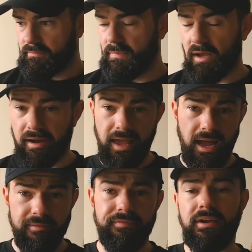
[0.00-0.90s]
I
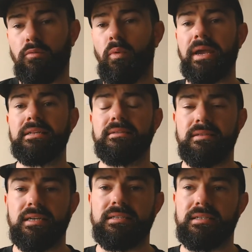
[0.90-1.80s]
have like weights and
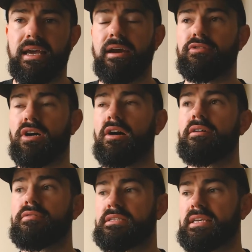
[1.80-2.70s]
things in the house. I
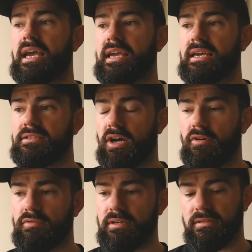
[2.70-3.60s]
would say in
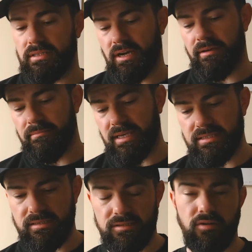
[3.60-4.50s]
total,
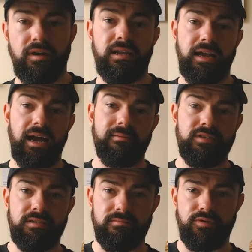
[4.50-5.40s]
so in abs,
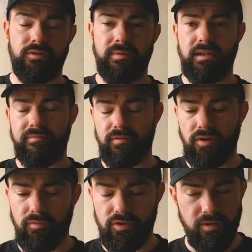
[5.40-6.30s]
as I'm sure many of you
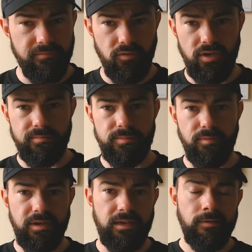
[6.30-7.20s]
know, we train 4 times per
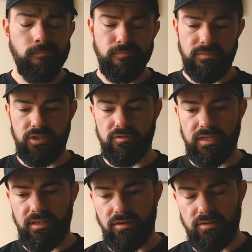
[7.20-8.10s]
week: Tuesday,
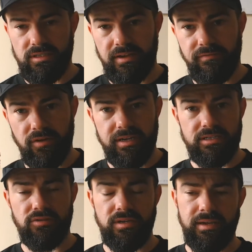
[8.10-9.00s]
Thursday, Friday,
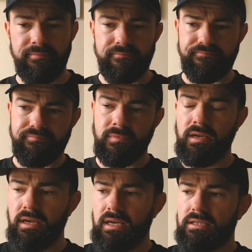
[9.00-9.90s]
Sunday.
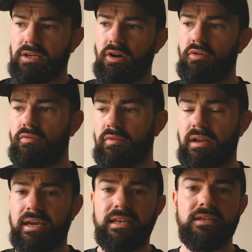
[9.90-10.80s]
So when I
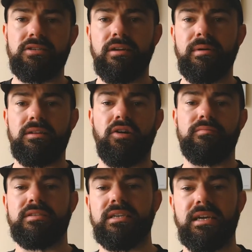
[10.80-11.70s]
initially went home
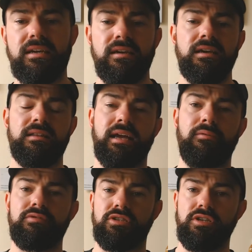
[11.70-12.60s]
sick, that
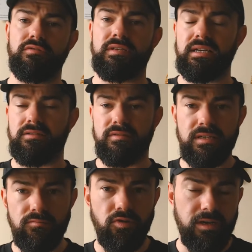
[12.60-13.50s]
was a Tuesday, so I
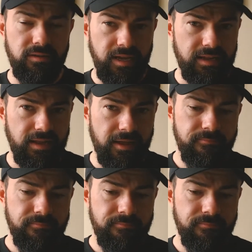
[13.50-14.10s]
didn't work out that day.